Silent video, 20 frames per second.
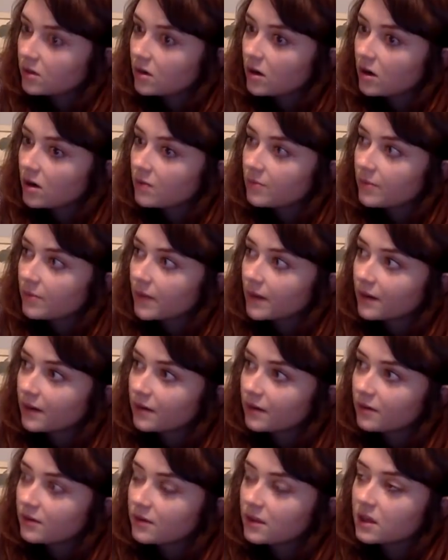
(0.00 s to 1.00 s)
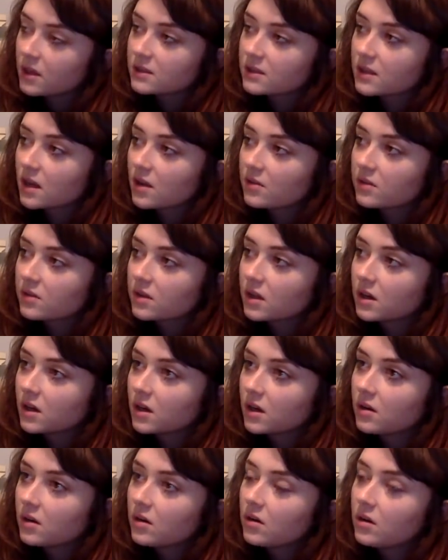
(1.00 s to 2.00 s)
are better things out
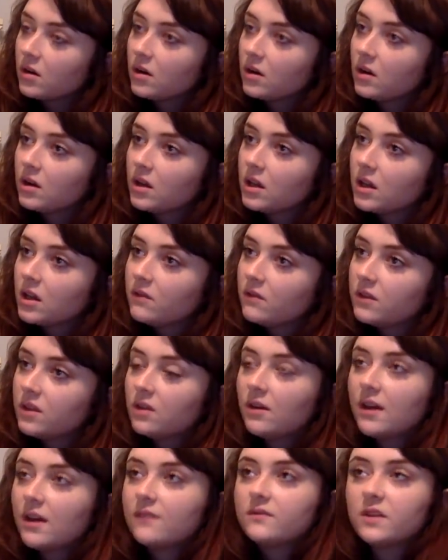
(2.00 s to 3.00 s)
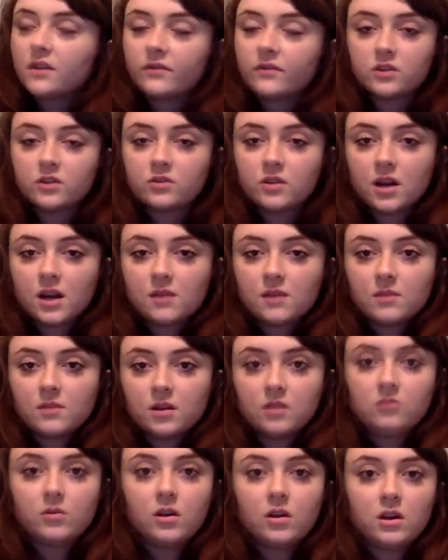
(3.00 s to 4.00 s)
there. Even though I've never tried
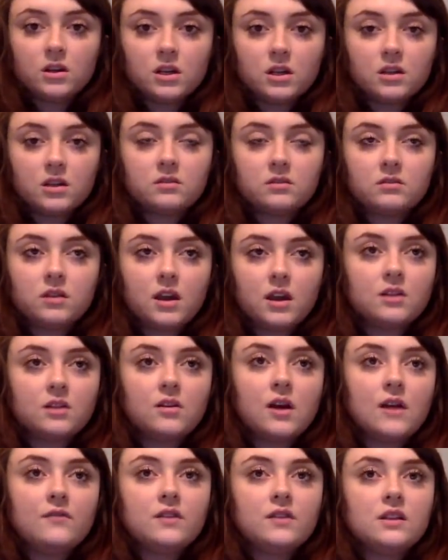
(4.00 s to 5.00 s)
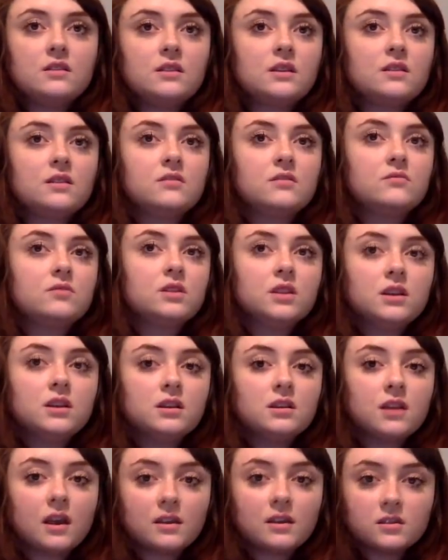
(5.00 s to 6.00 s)
marijuana, I don't have anything really
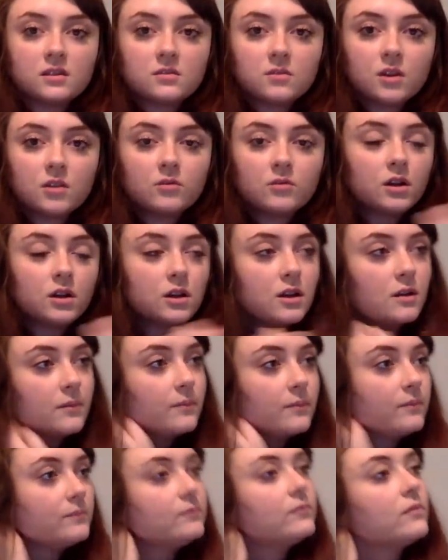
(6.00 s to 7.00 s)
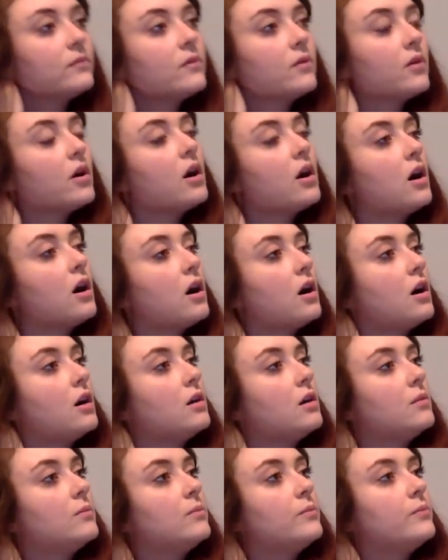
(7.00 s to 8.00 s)
against marijuana.
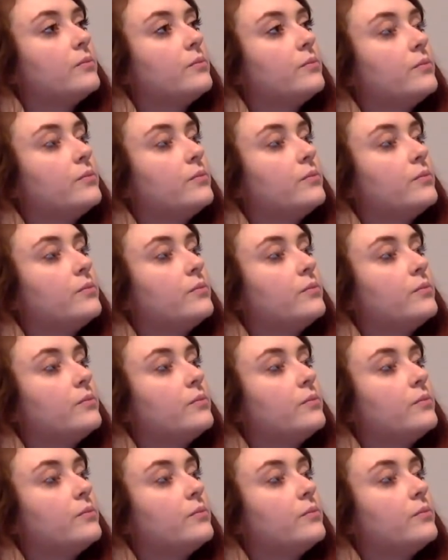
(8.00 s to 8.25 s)
Um,